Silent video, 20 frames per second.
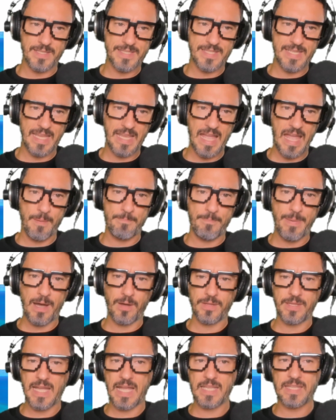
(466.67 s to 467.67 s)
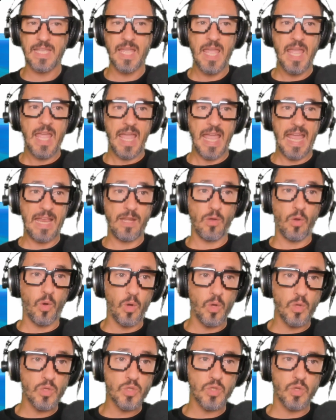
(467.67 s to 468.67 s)
see about that. And
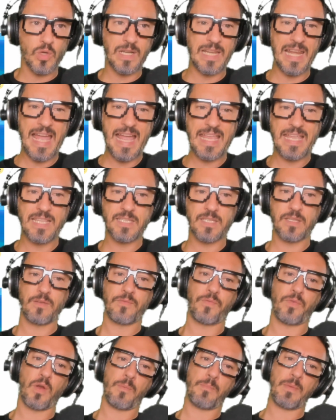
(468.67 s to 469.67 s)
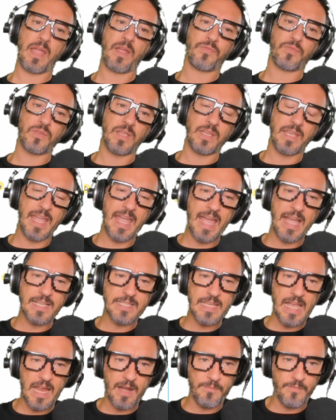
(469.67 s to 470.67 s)
also clients from
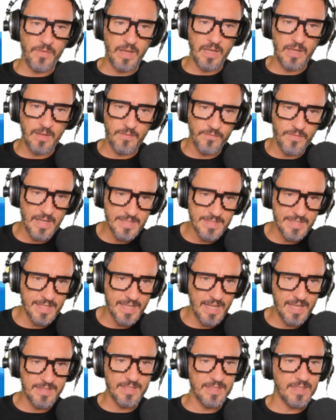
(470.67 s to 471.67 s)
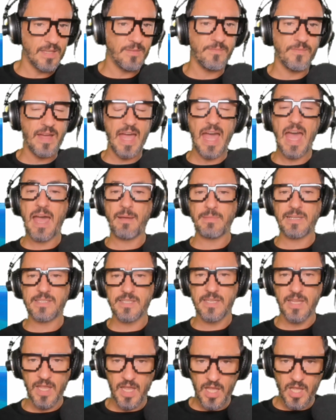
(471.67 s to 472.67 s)
FTX are being investigated in
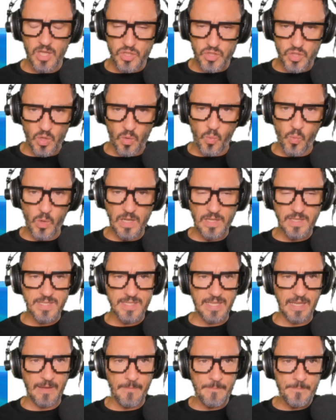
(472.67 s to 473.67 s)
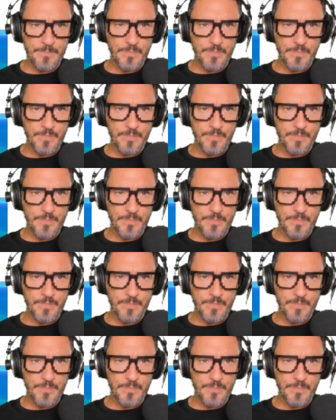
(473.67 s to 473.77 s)
Bahamas, so we'll see